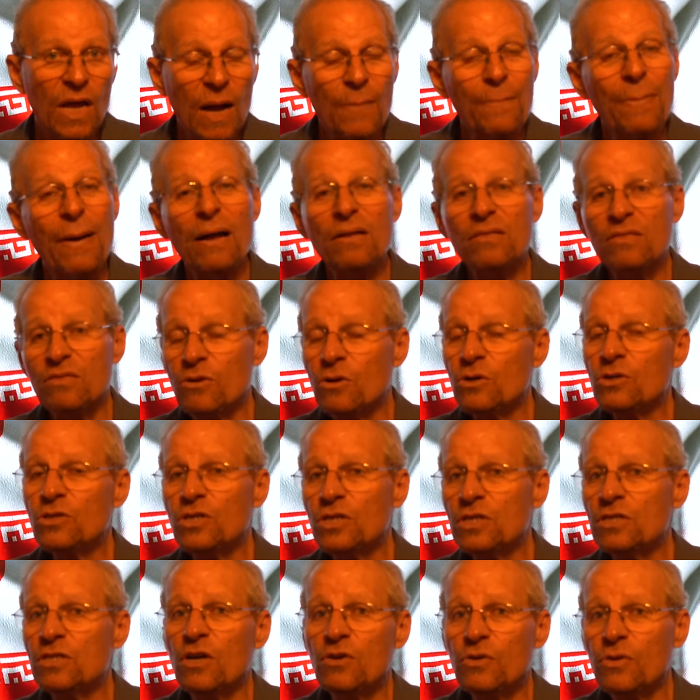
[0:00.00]
about
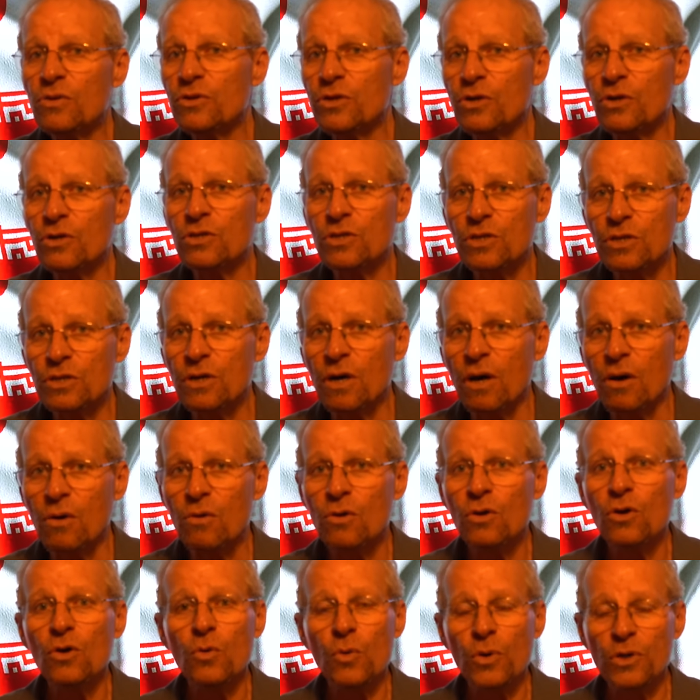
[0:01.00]
1300 years ago
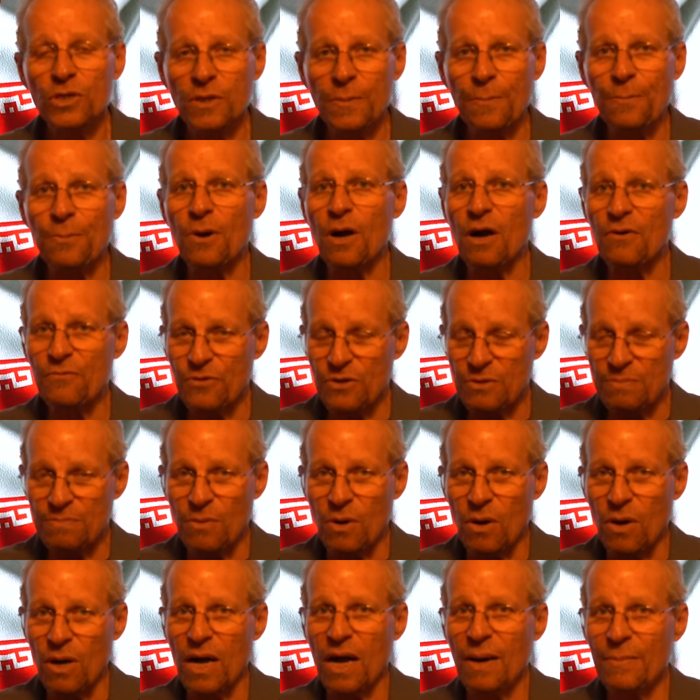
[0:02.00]
with the prophet
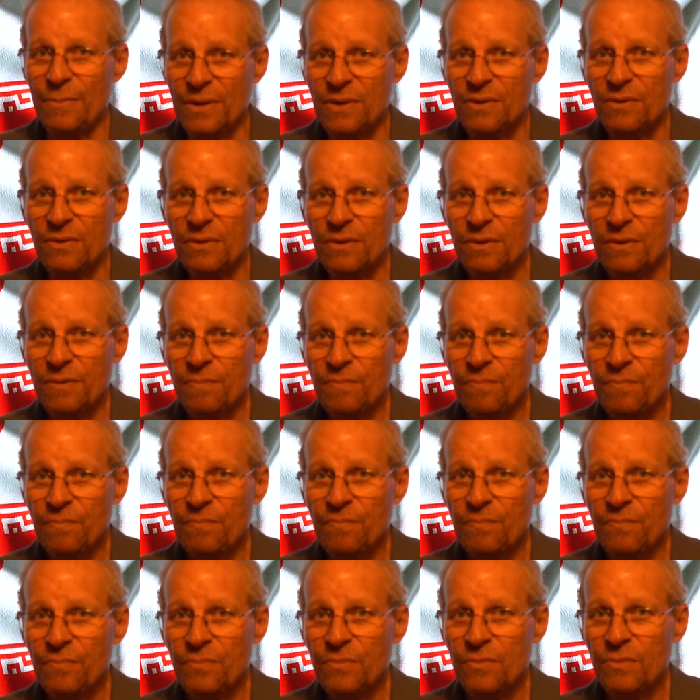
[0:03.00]
Muhammad.
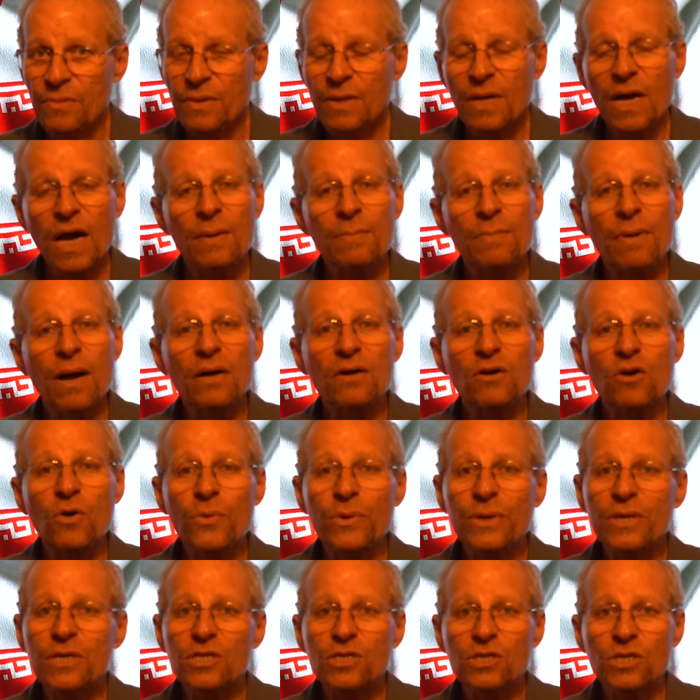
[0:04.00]
I'm not
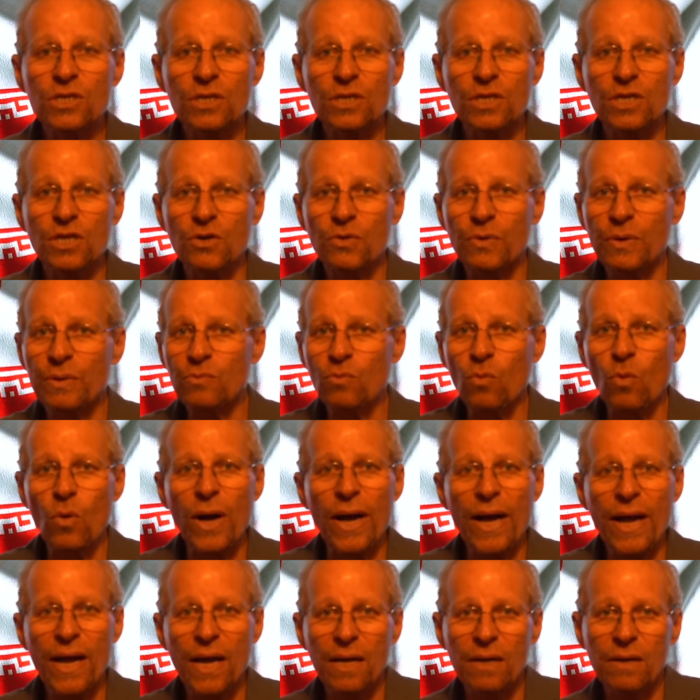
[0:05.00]
going to sit here and
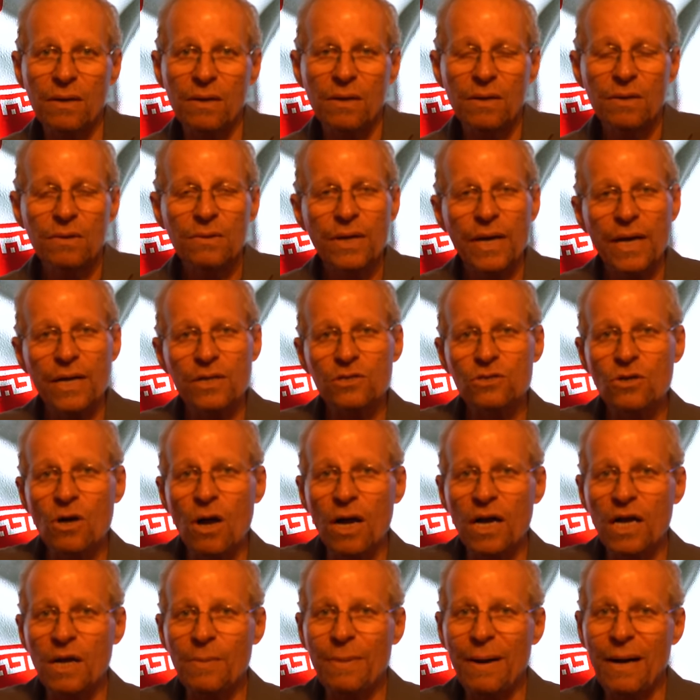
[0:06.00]
weigh and
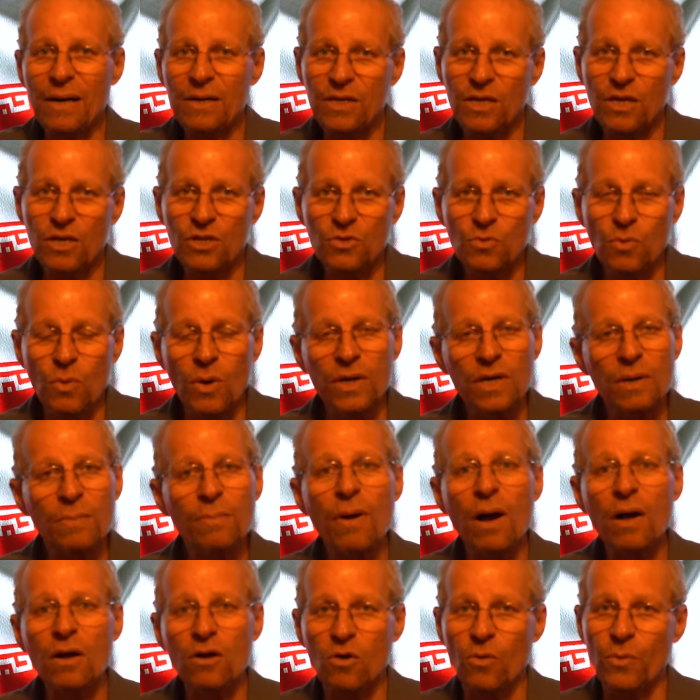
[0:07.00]
talk about each one. I'm
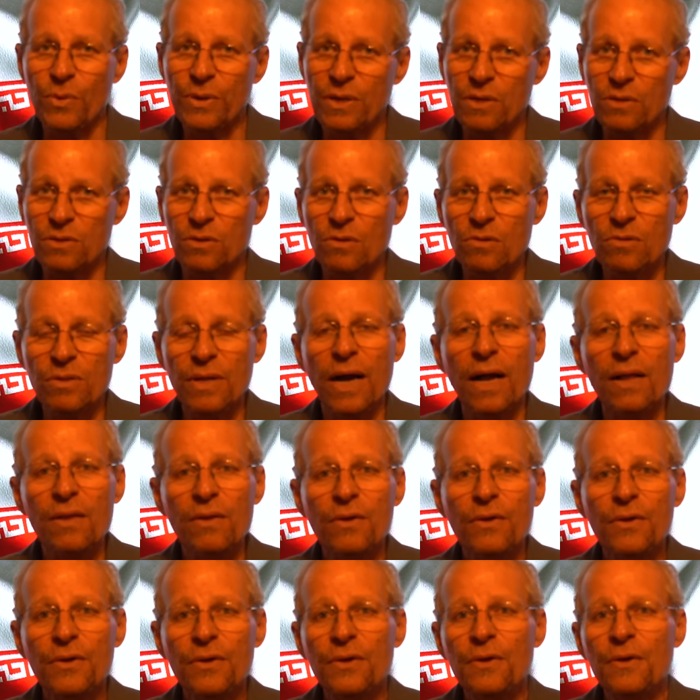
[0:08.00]
not going to do that.
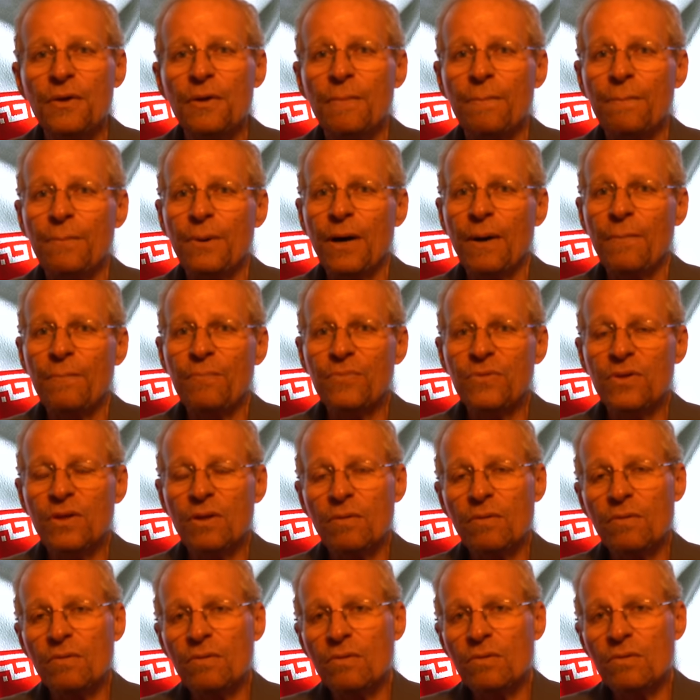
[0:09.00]
But
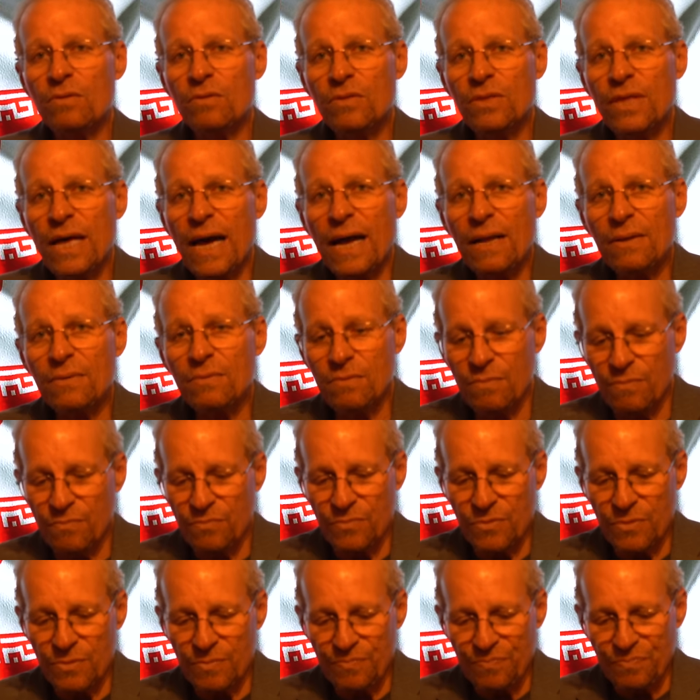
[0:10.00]
that
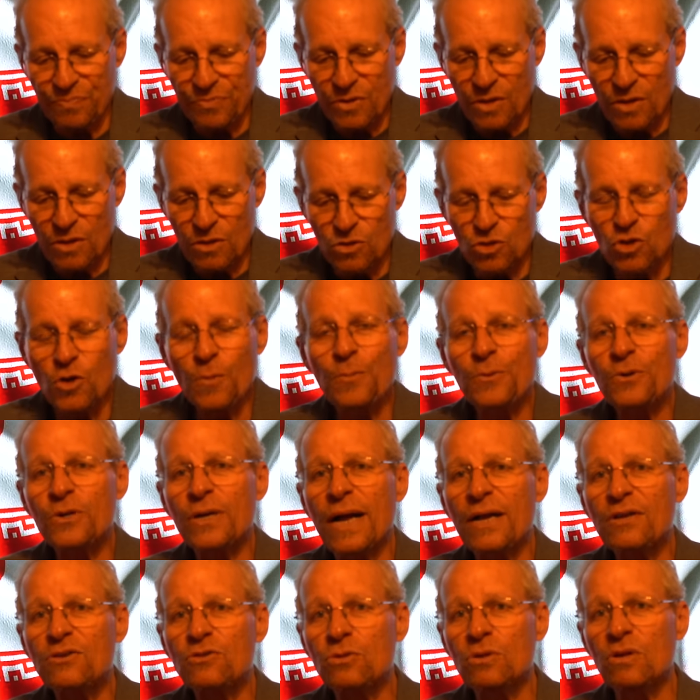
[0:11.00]

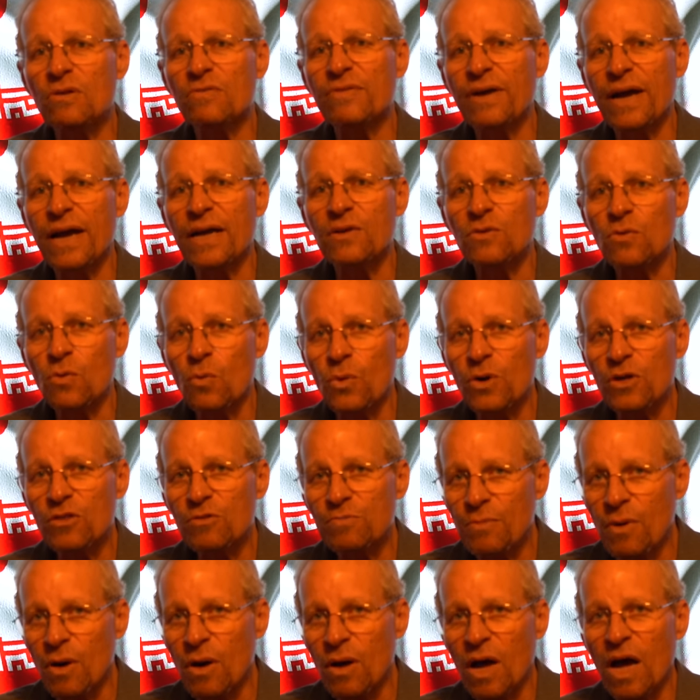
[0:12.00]
supernatural event with
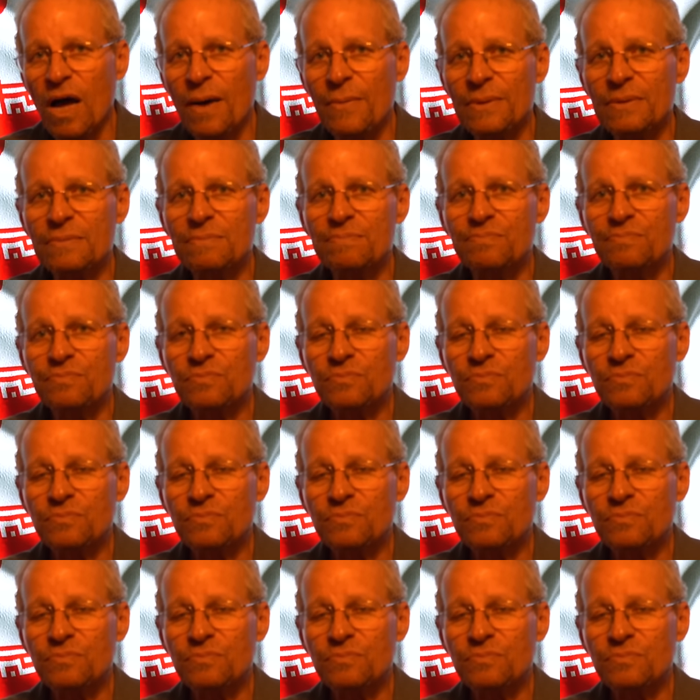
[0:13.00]
Muhammad